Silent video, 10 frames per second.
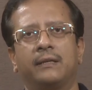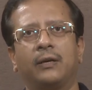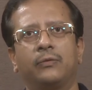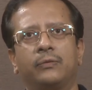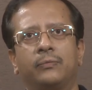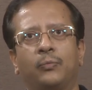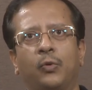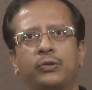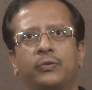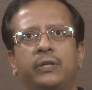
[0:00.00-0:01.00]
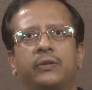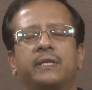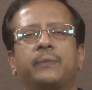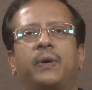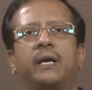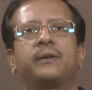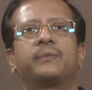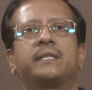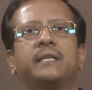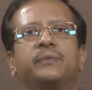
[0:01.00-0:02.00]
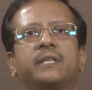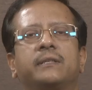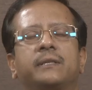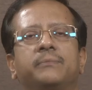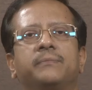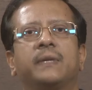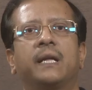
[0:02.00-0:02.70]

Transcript: Now, both windows are part of the same system,